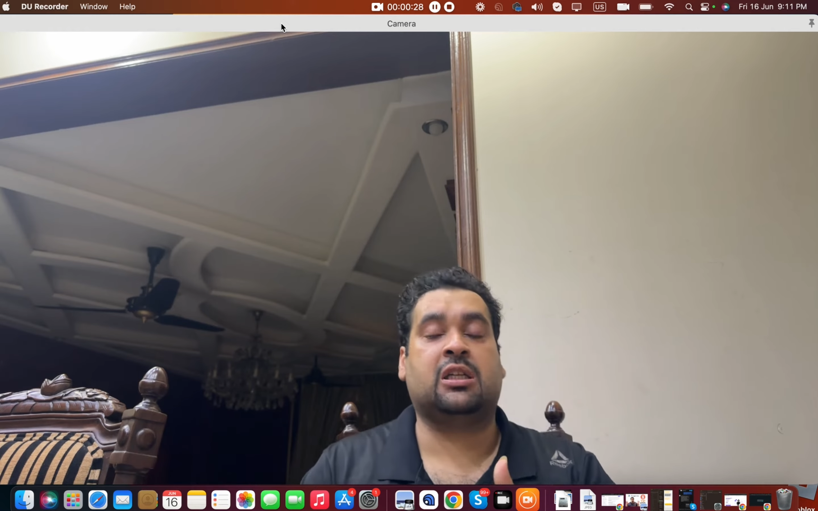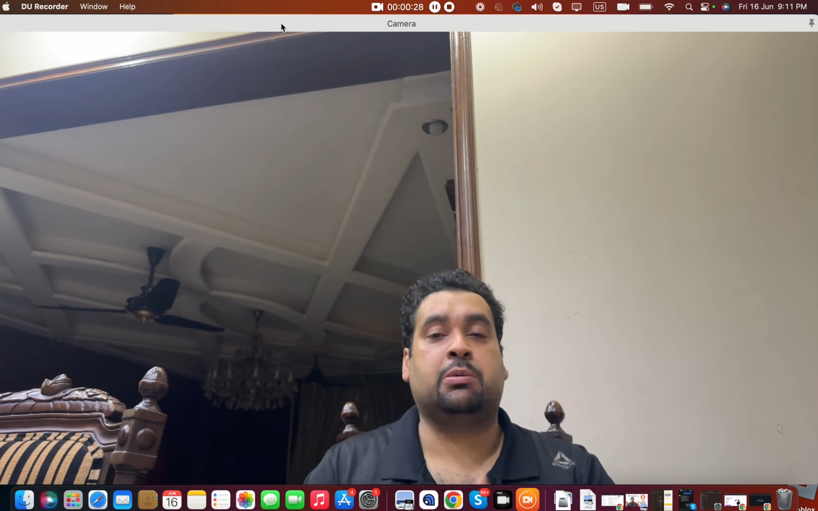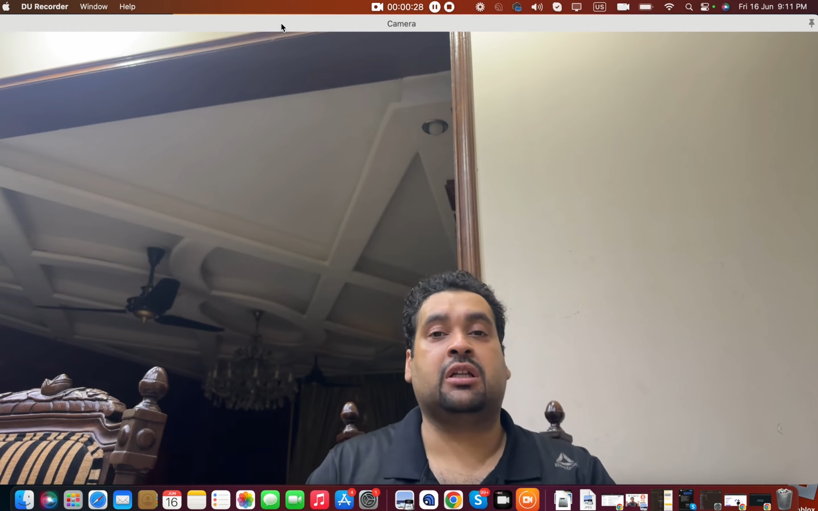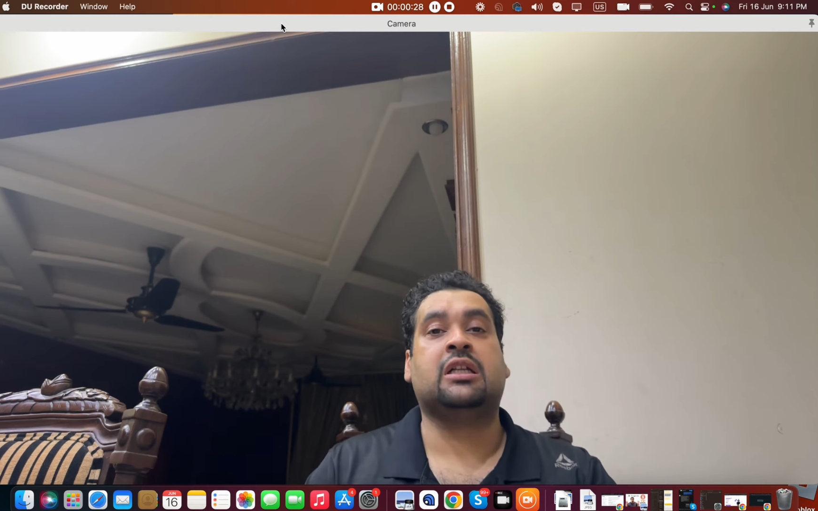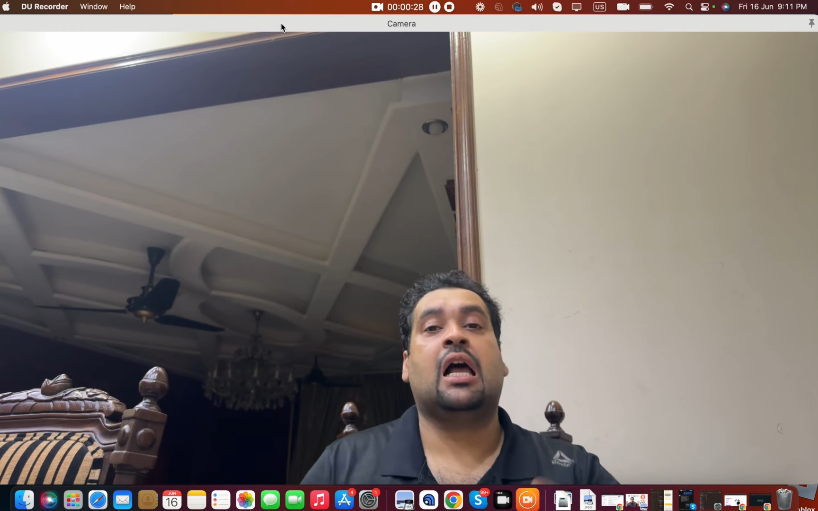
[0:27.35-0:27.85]

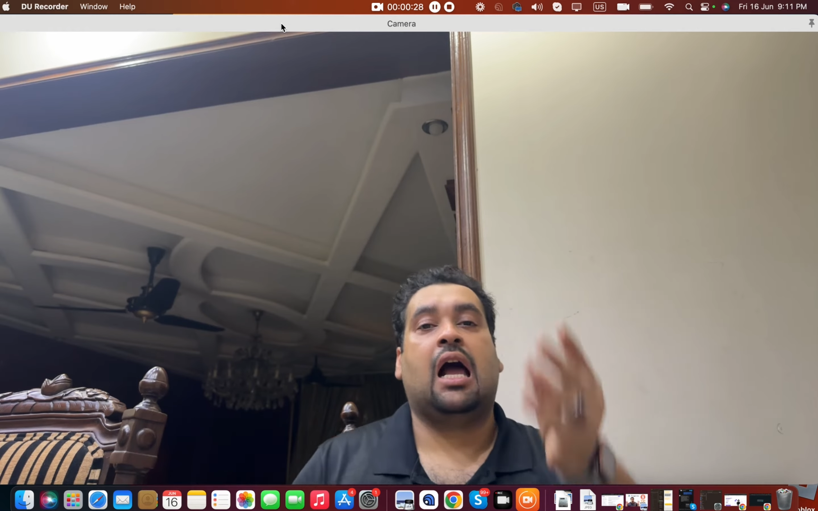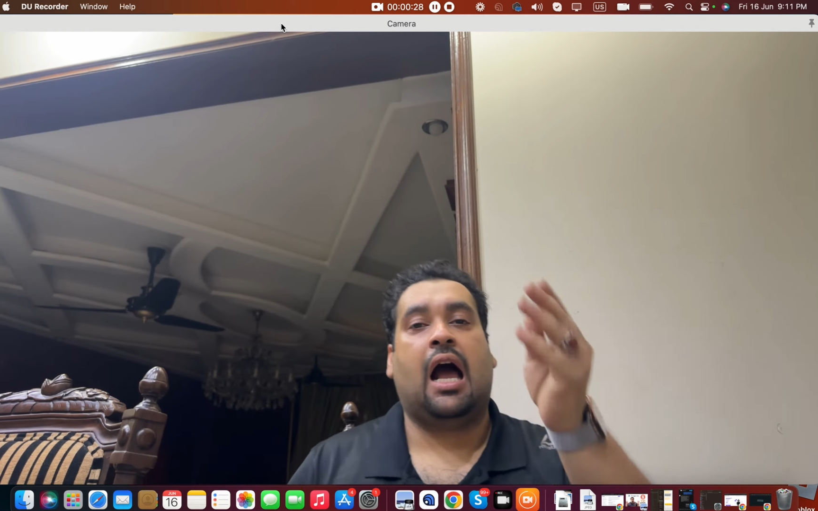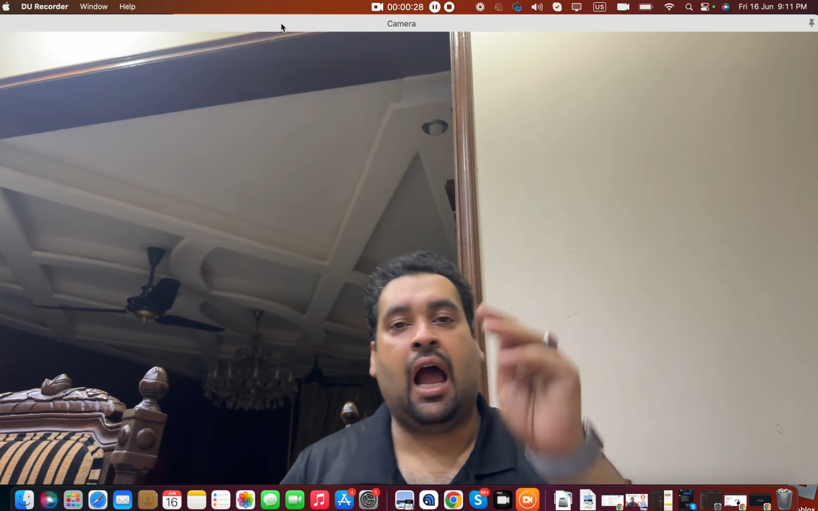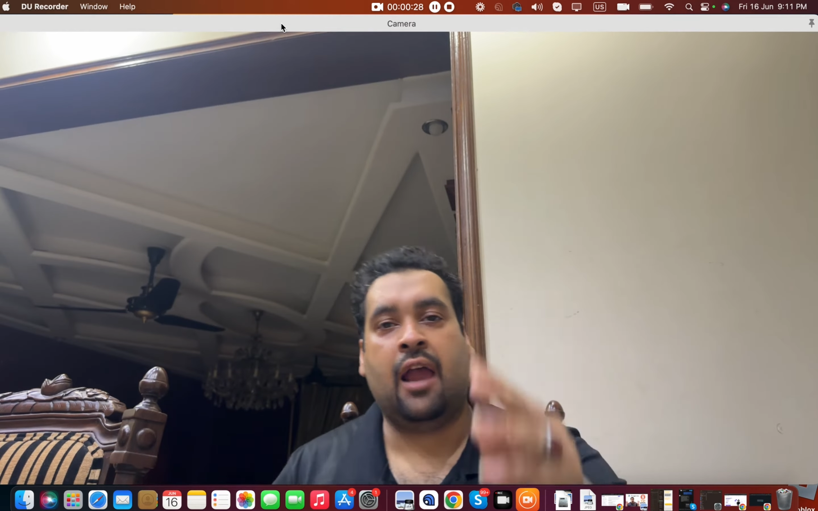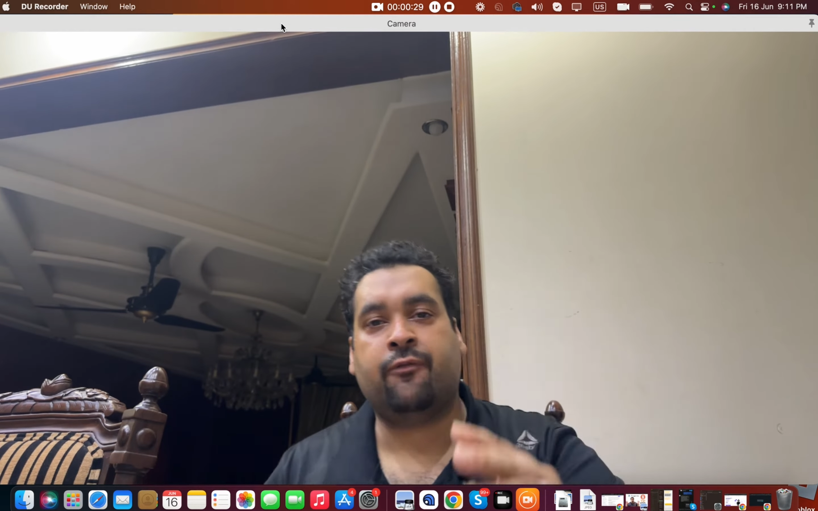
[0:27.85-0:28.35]
experience
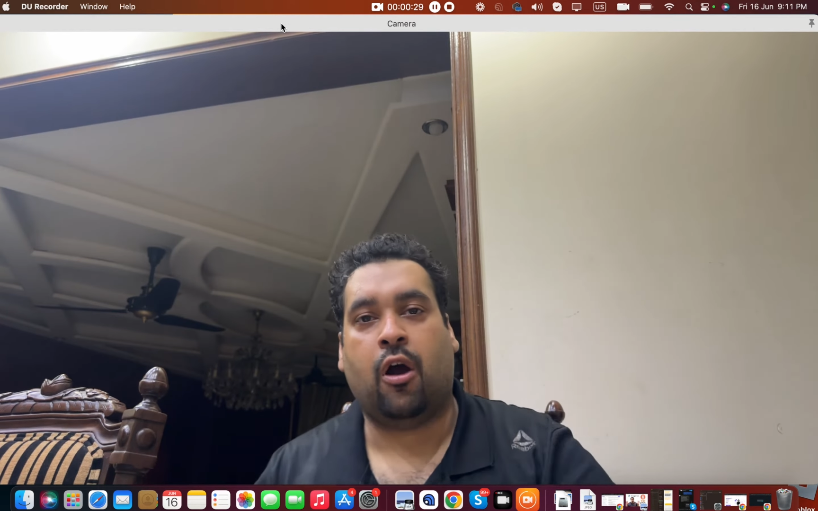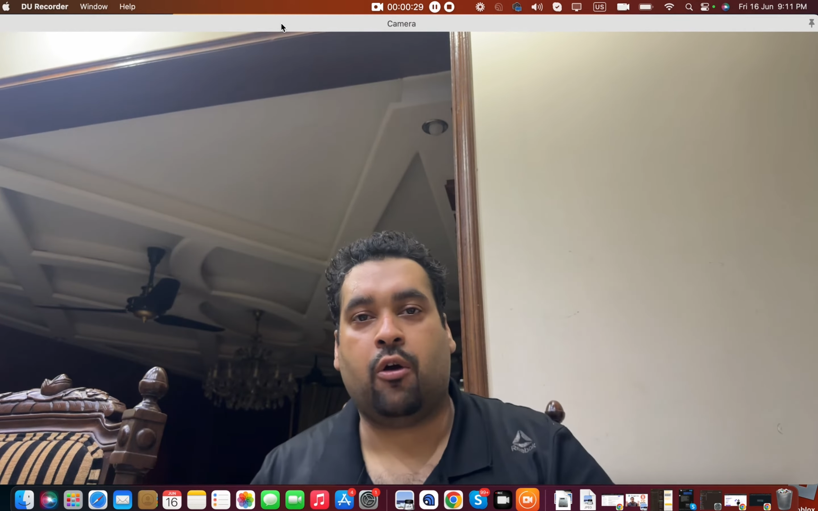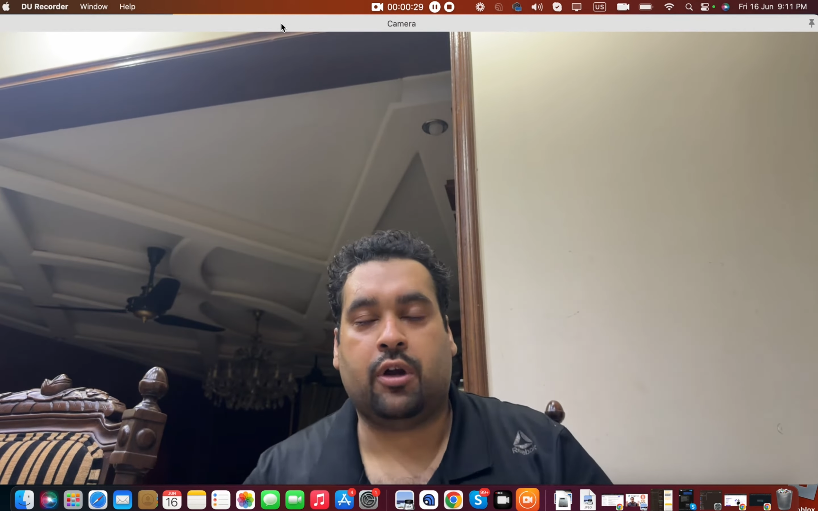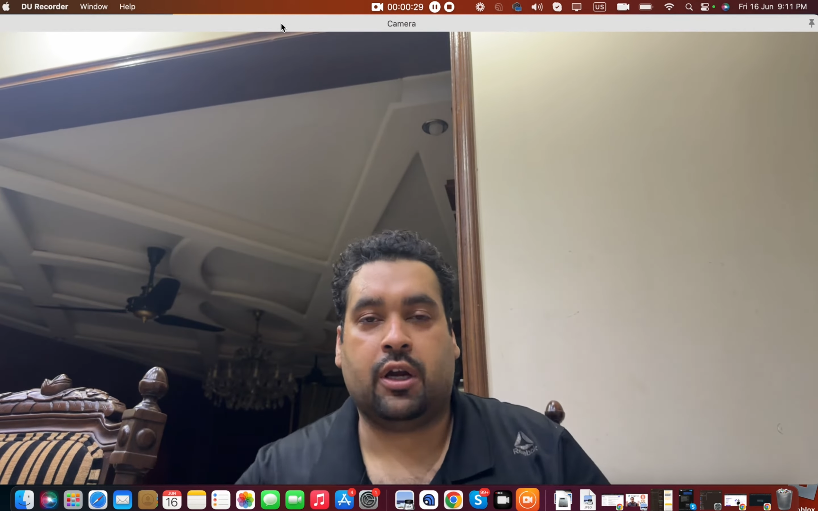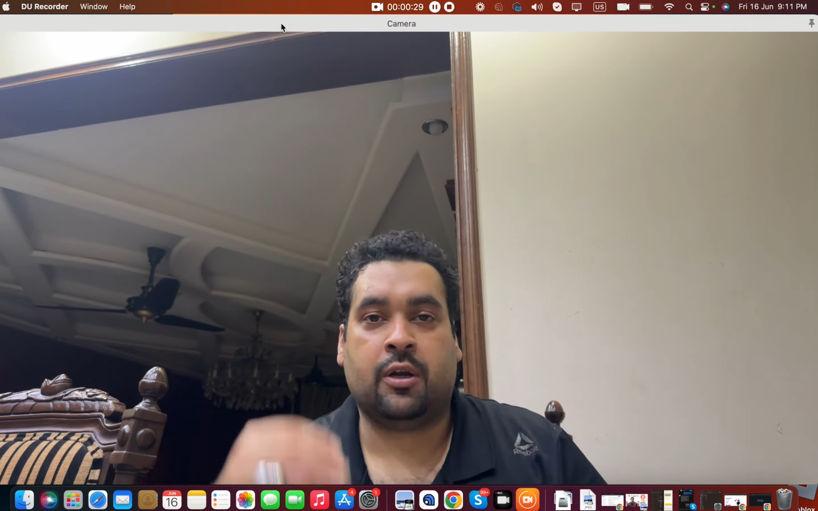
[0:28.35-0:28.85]
I
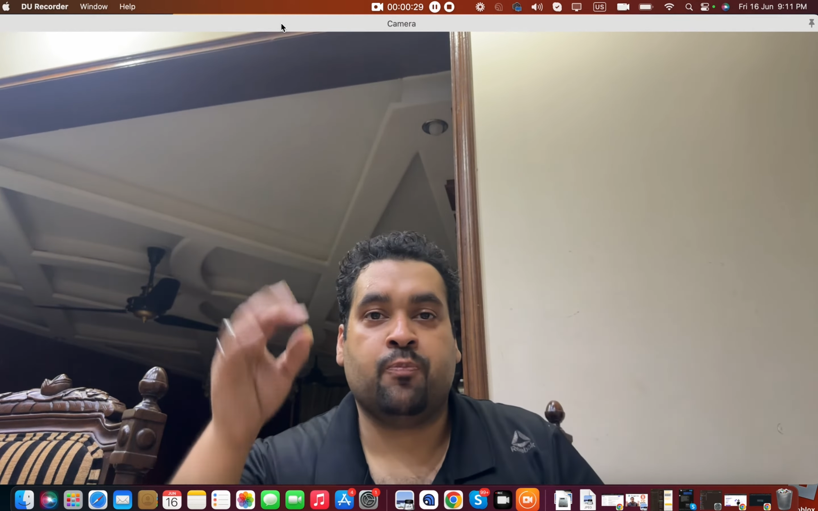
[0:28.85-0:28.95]
found